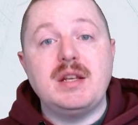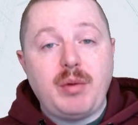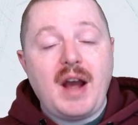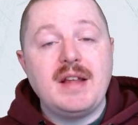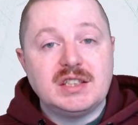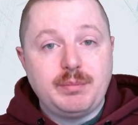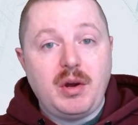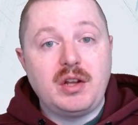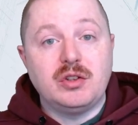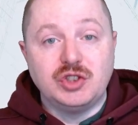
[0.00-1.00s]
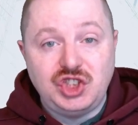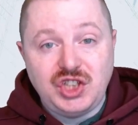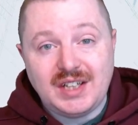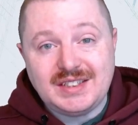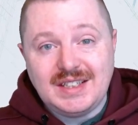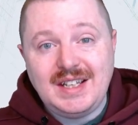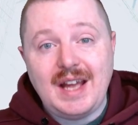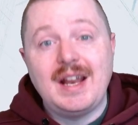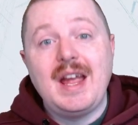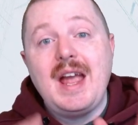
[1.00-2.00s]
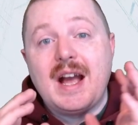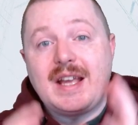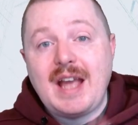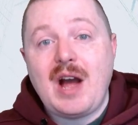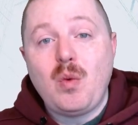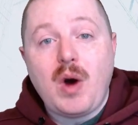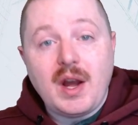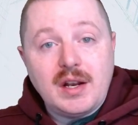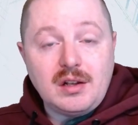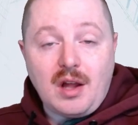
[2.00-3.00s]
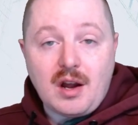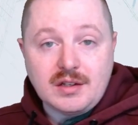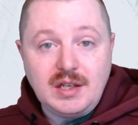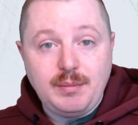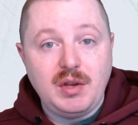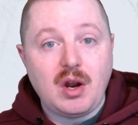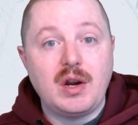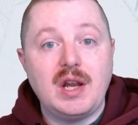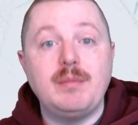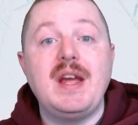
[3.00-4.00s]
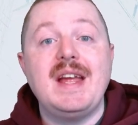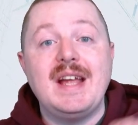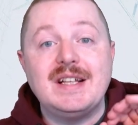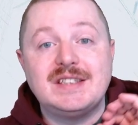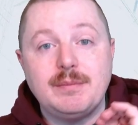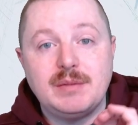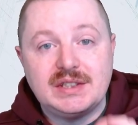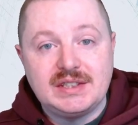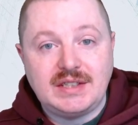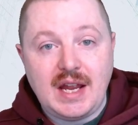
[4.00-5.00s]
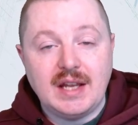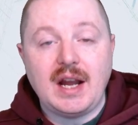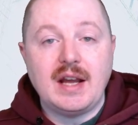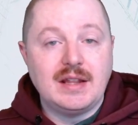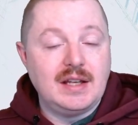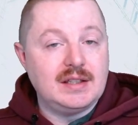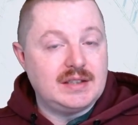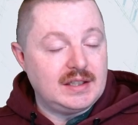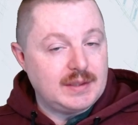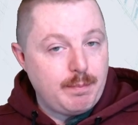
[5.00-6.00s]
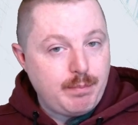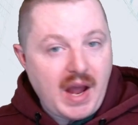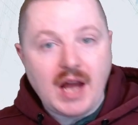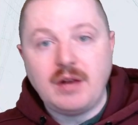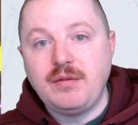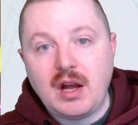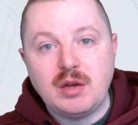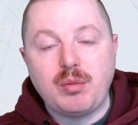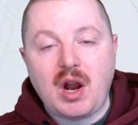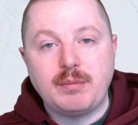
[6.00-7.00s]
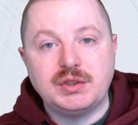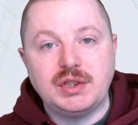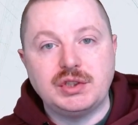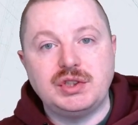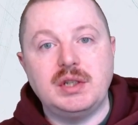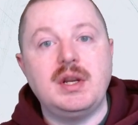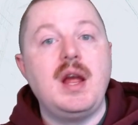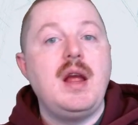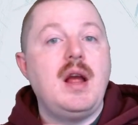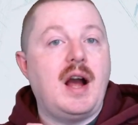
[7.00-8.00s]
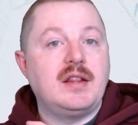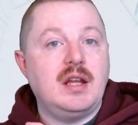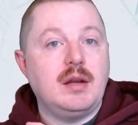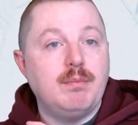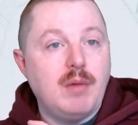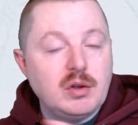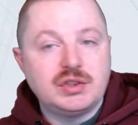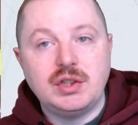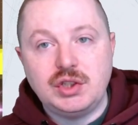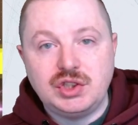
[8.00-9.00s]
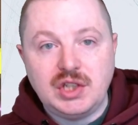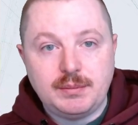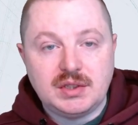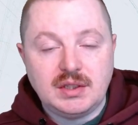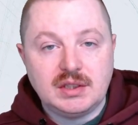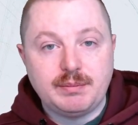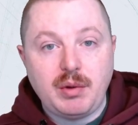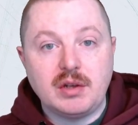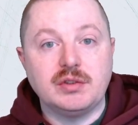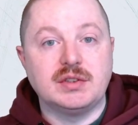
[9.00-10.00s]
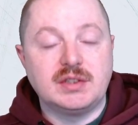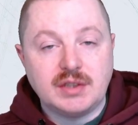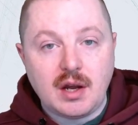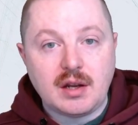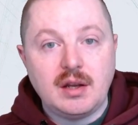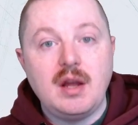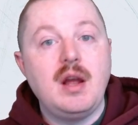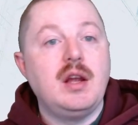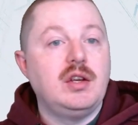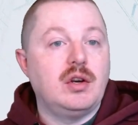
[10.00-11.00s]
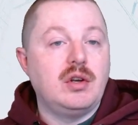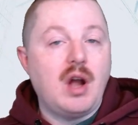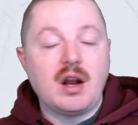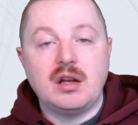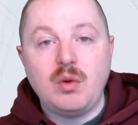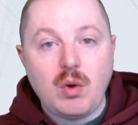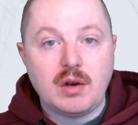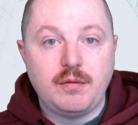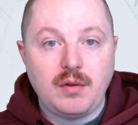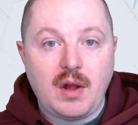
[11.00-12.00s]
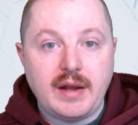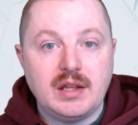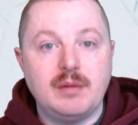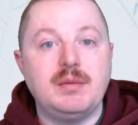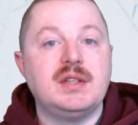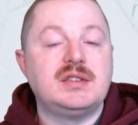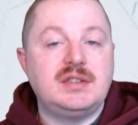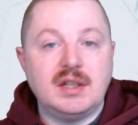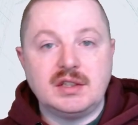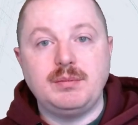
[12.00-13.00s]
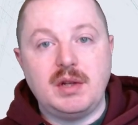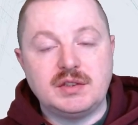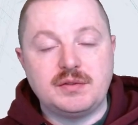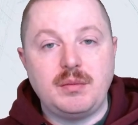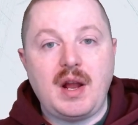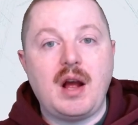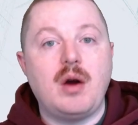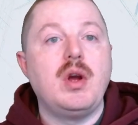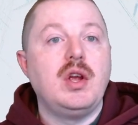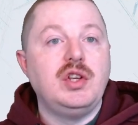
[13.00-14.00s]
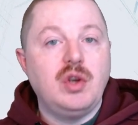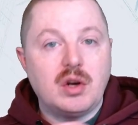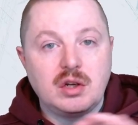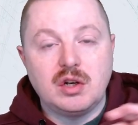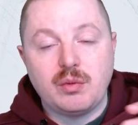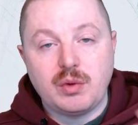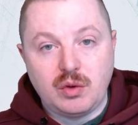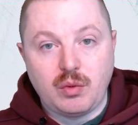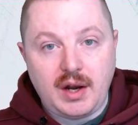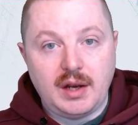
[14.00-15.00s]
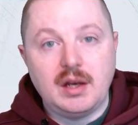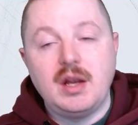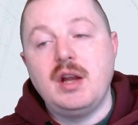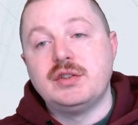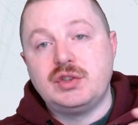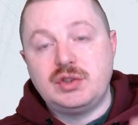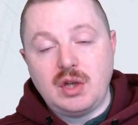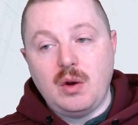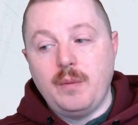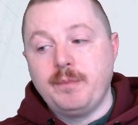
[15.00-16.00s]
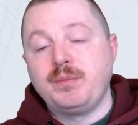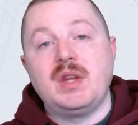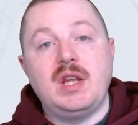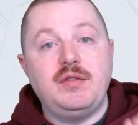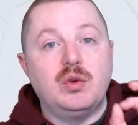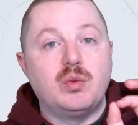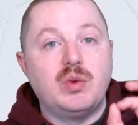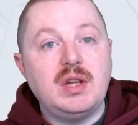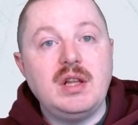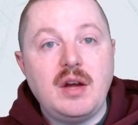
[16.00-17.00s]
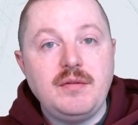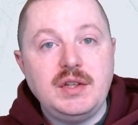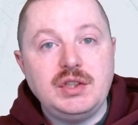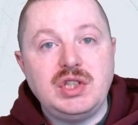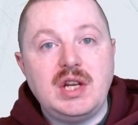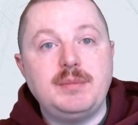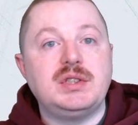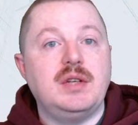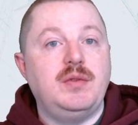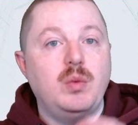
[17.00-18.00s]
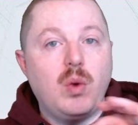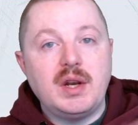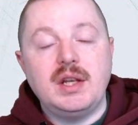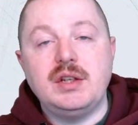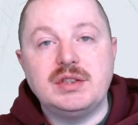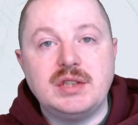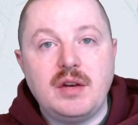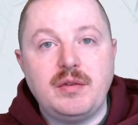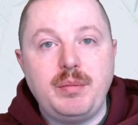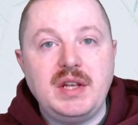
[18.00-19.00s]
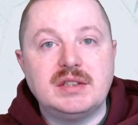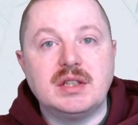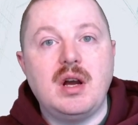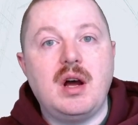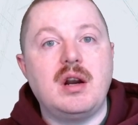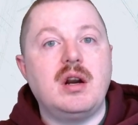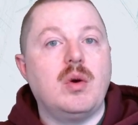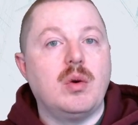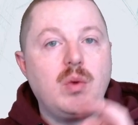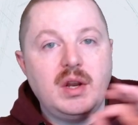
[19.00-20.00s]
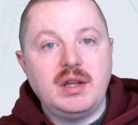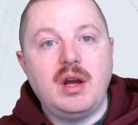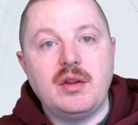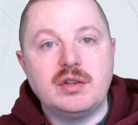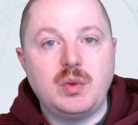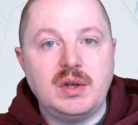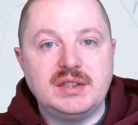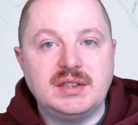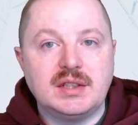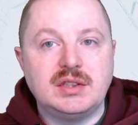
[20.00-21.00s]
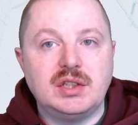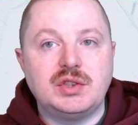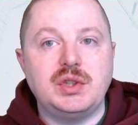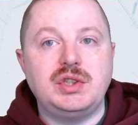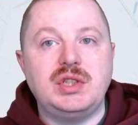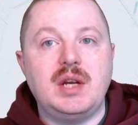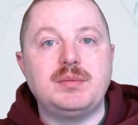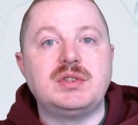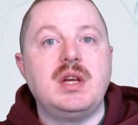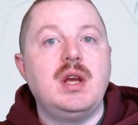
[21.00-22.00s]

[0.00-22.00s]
to buy this bundle just to get account-wide unlock DPRM, it's a mistake. I think that's a bad value proposition. I think most of the ships in this bundle suck. You're not going to want to fly them. 6 months from now, you're going to regret it. So if you really love these ships, if you want to get yourself a pizza cutter or one of the other 26th century ships,